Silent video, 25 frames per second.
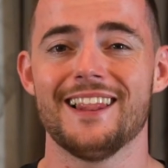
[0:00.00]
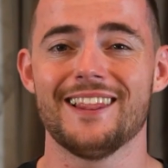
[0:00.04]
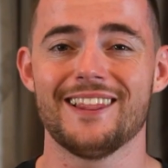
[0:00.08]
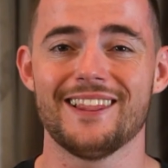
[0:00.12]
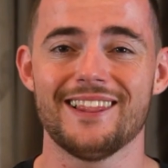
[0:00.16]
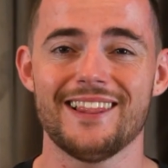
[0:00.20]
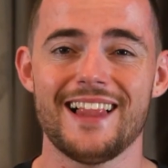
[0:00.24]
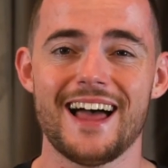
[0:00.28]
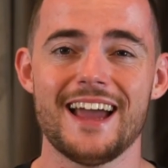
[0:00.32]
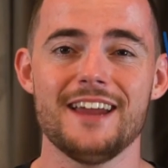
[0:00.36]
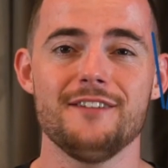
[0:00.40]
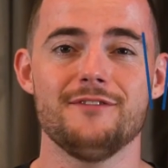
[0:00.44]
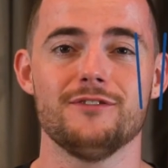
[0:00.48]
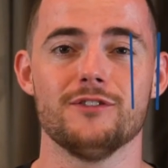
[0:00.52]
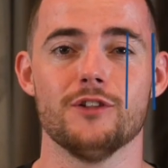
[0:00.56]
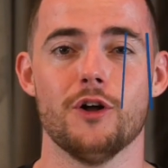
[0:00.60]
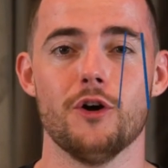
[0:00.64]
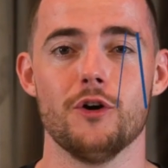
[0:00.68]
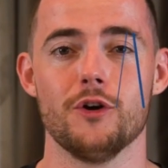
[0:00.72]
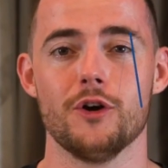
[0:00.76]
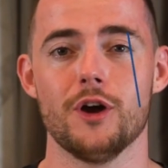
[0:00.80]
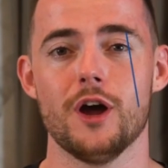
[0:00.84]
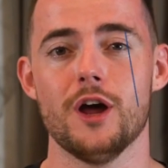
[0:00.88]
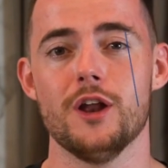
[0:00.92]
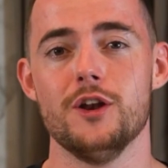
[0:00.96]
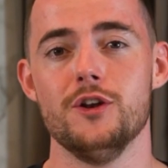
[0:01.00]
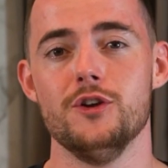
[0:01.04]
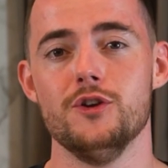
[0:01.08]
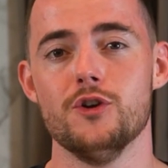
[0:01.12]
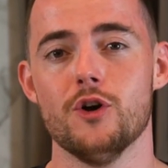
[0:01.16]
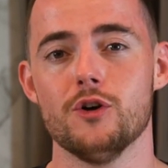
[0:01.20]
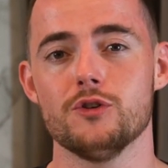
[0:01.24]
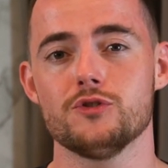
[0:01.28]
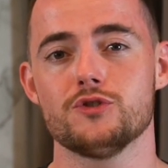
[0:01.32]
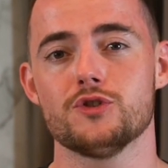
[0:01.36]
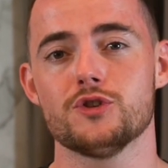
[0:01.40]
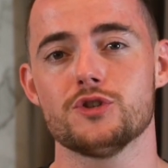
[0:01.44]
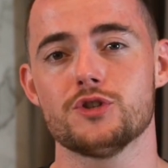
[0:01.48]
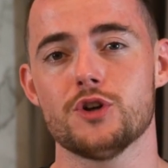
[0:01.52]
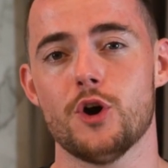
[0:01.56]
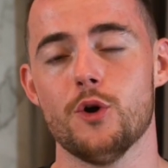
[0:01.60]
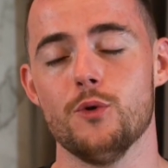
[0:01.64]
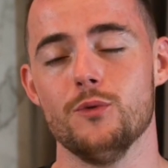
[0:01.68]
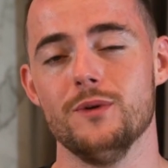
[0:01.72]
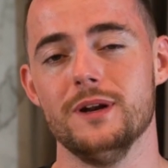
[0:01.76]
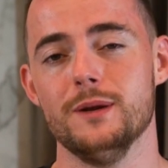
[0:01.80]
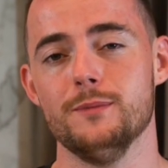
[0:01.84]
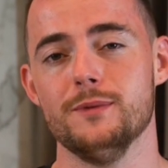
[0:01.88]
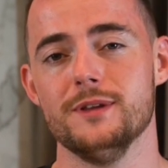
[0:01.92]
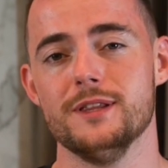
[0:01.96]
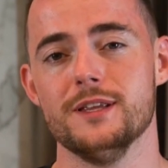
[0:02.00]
lifelong and not just only